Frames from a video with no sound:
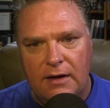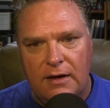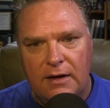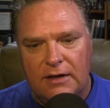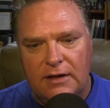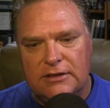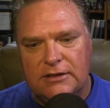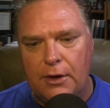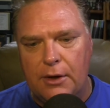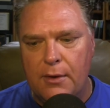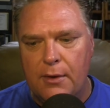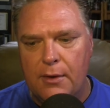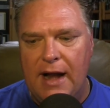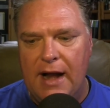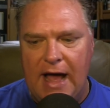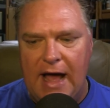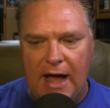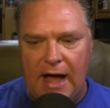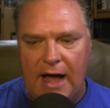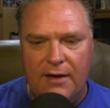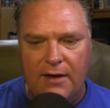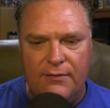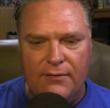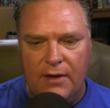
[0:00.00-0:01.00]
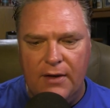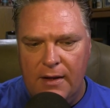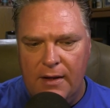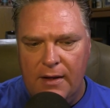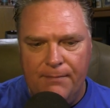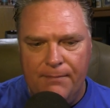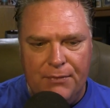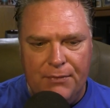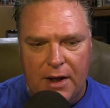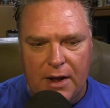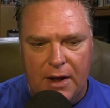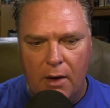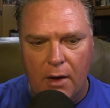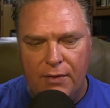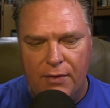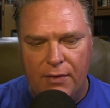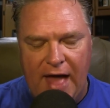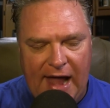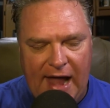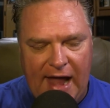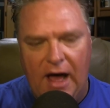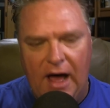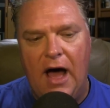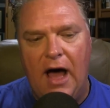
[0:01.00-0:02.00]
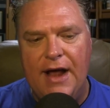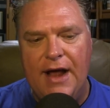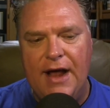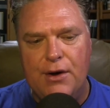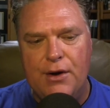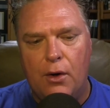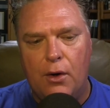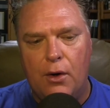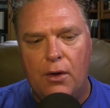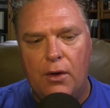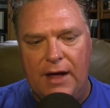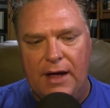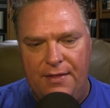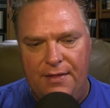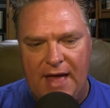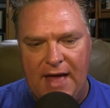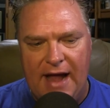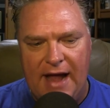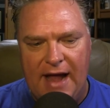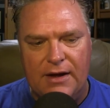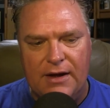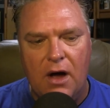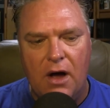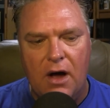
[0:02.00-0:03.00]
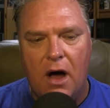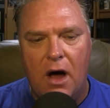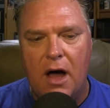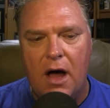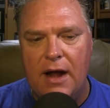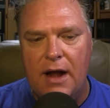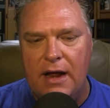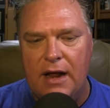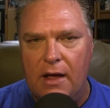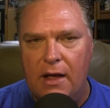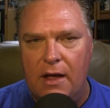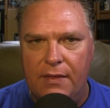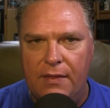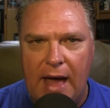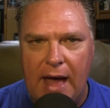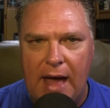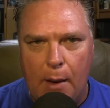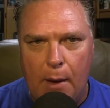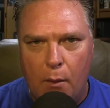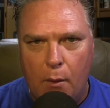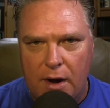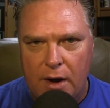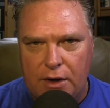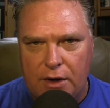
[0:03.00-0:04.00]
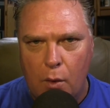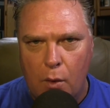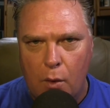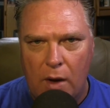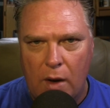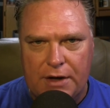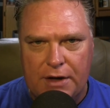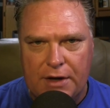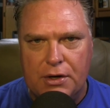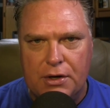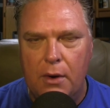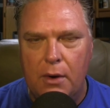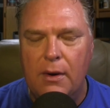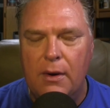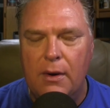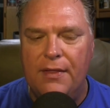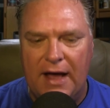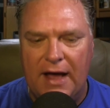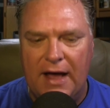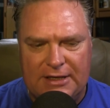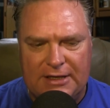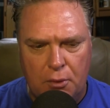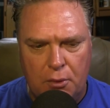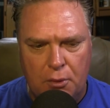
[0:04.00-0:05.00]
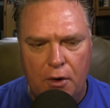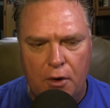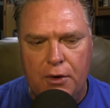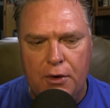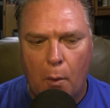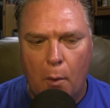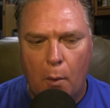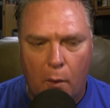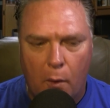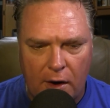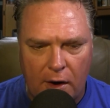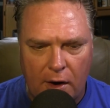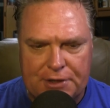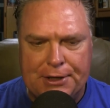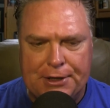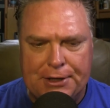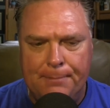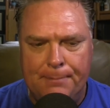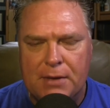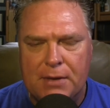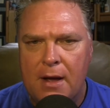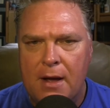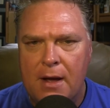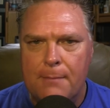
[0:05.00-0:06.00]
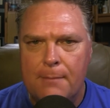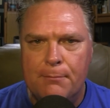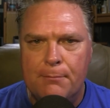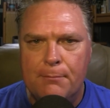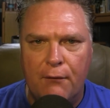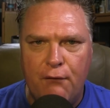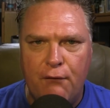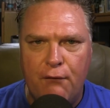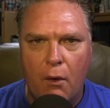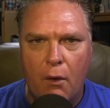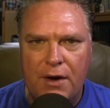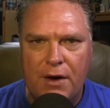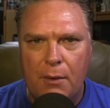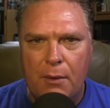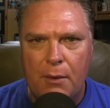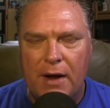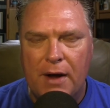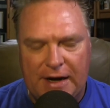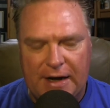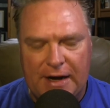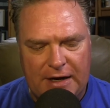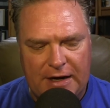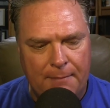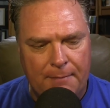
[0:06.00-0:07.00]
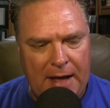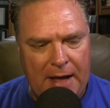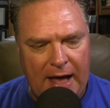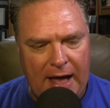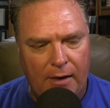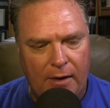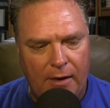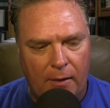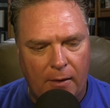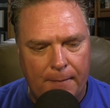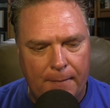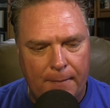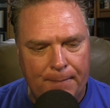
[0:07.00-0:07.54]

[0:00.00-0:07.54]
So you would have, that idol and that god and that one you went to, and that's who you worshiped before you went into battle.